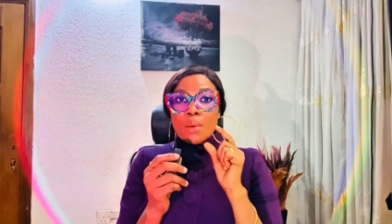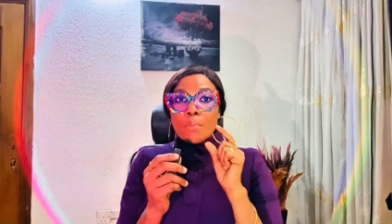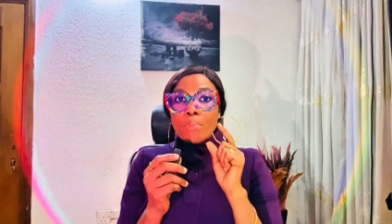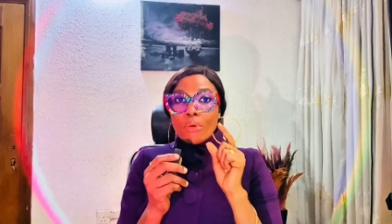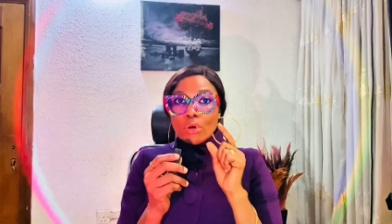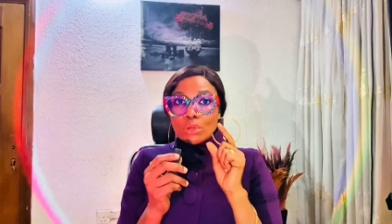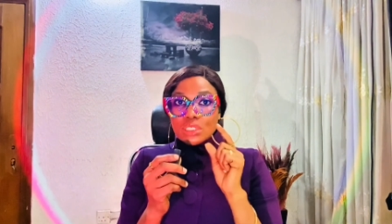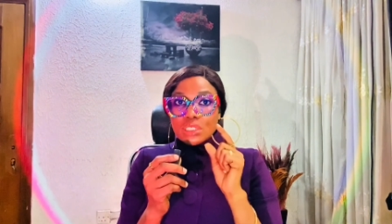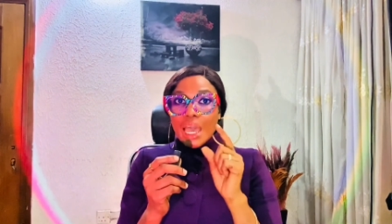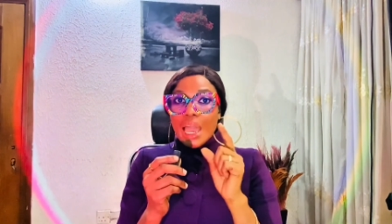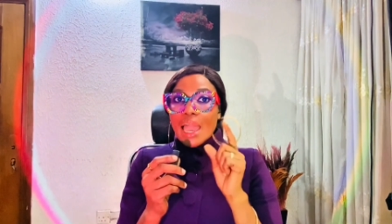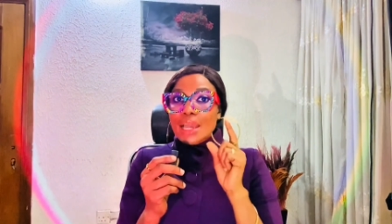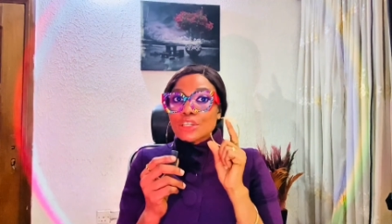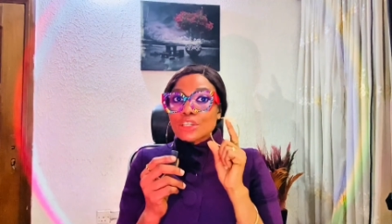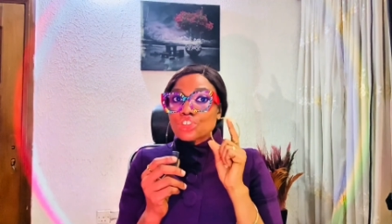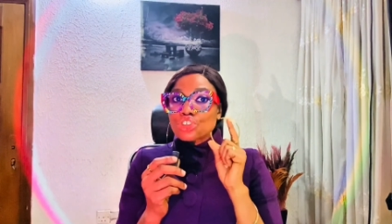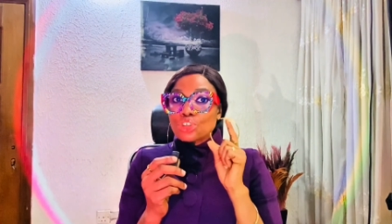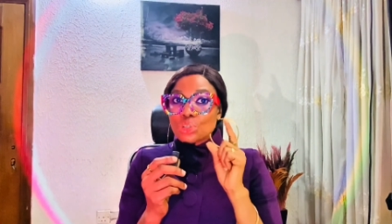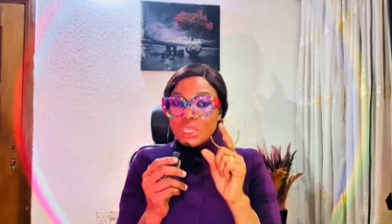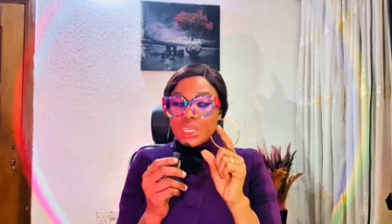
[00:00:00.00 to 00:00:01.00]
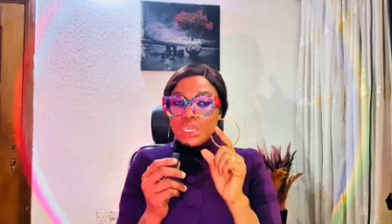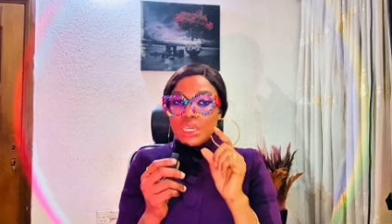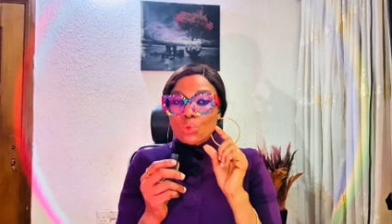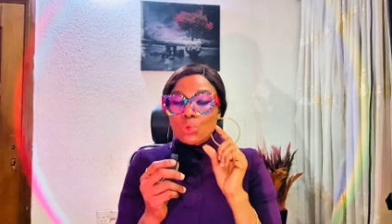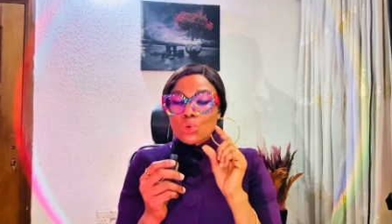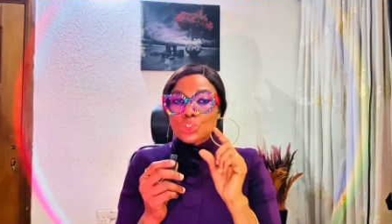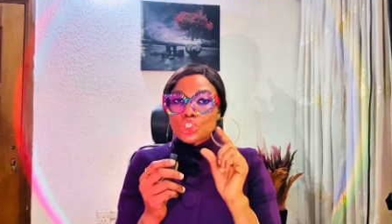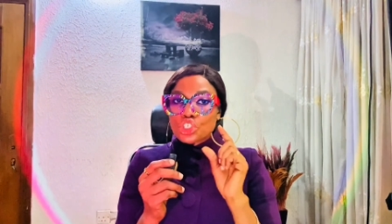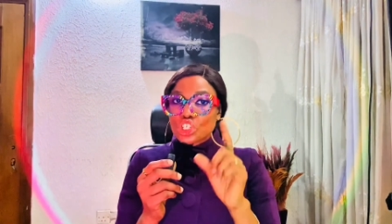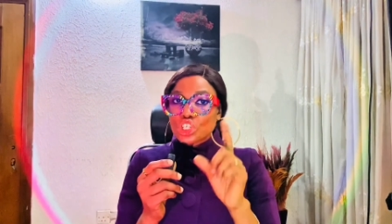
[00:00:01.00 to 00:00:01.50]
But I actually
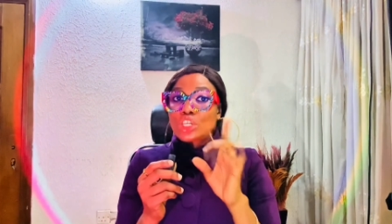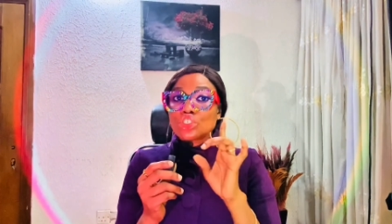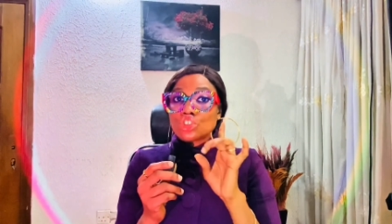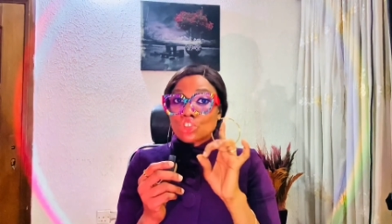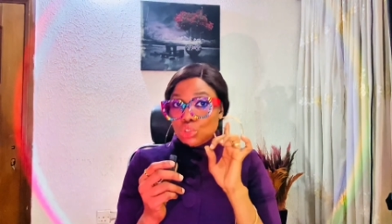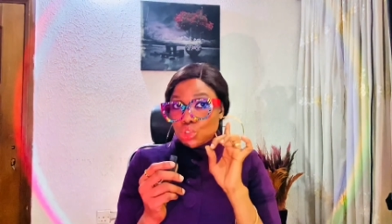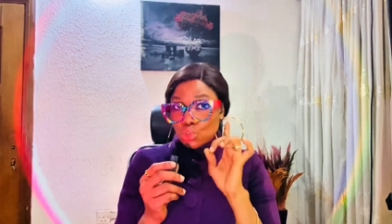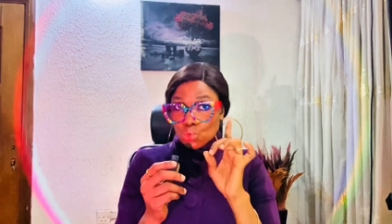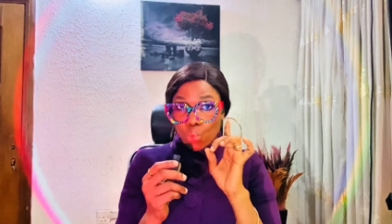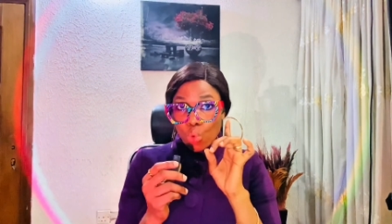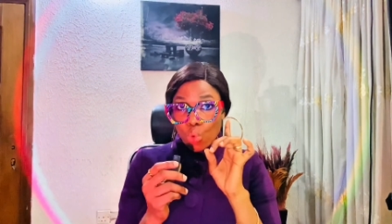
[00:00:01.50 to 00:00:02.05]
would share just